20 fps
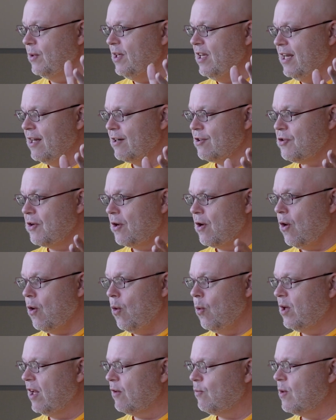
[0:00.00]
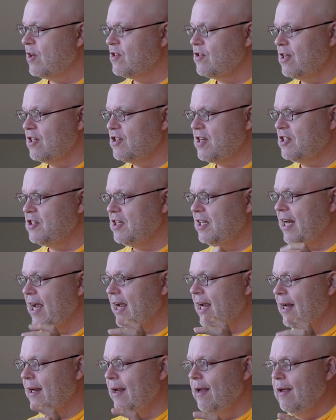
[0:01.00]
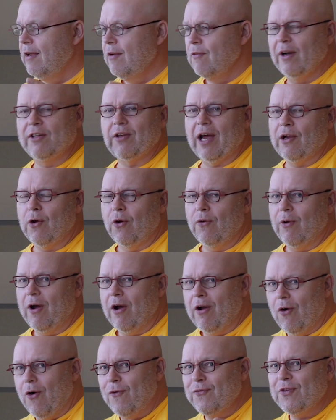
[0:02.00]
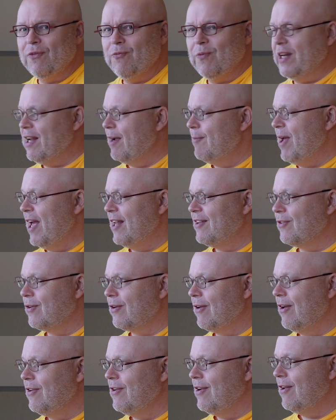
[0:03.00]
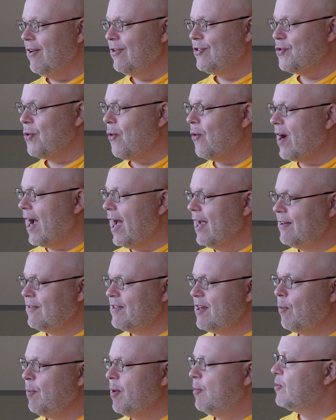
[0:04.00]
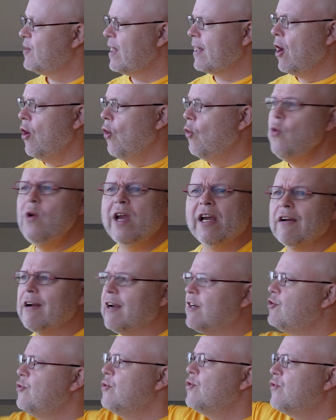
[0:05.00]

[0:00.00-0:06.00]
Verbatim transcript: on years ago that was essentially a, right, I often when I'm at a, an, a talk, I tell people like, who here has